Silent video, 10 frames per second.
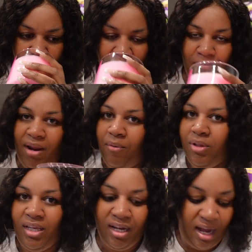I'm not
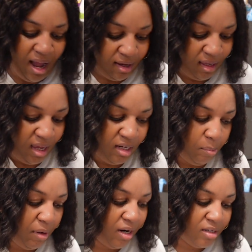really a cotton candy
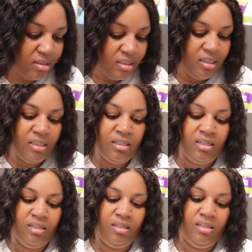
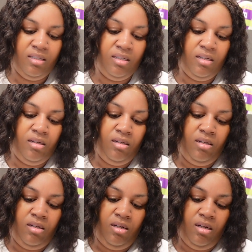person,
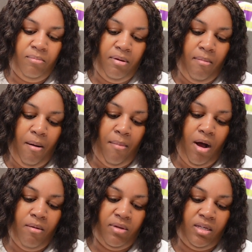but my
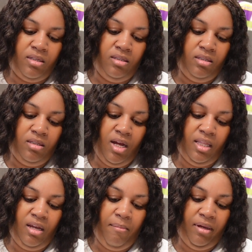mom is. I
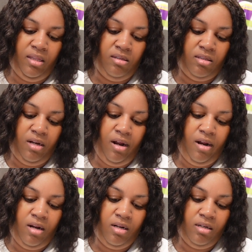think I'm gonna give this to her.